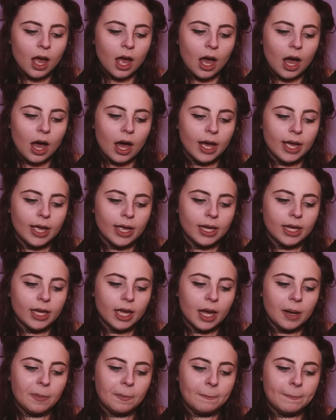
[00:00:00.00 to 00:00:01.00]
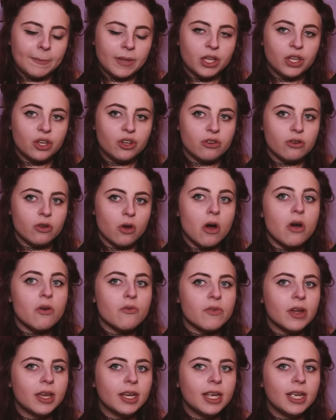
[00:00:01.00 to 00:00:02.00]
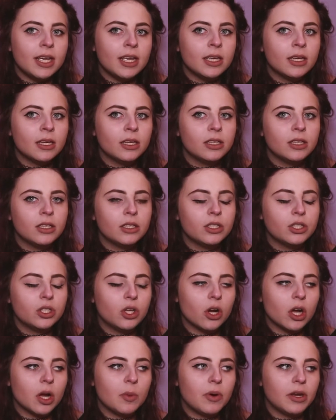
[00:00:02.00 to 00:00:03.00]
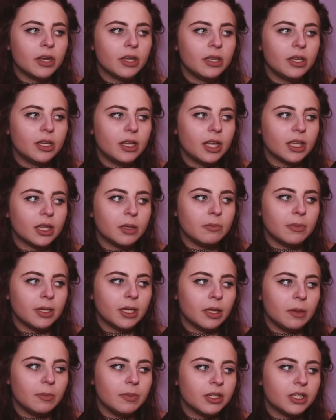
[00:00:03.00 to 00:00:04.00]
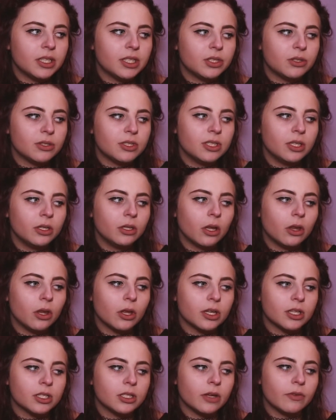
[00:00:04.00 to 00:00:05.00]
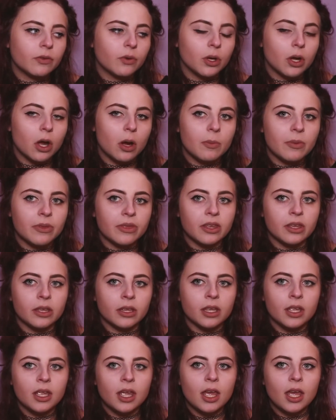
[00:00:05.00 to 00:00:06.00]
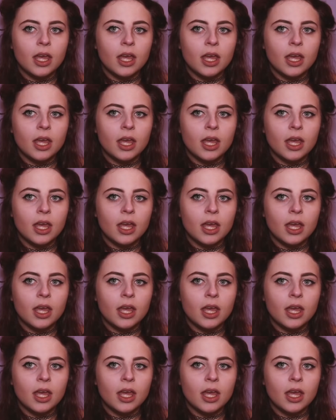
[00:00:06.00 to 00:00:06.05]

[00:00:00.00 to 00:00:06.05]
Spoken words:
I am not ready to talk about it at the minute because there's still a lot of stuff going on with it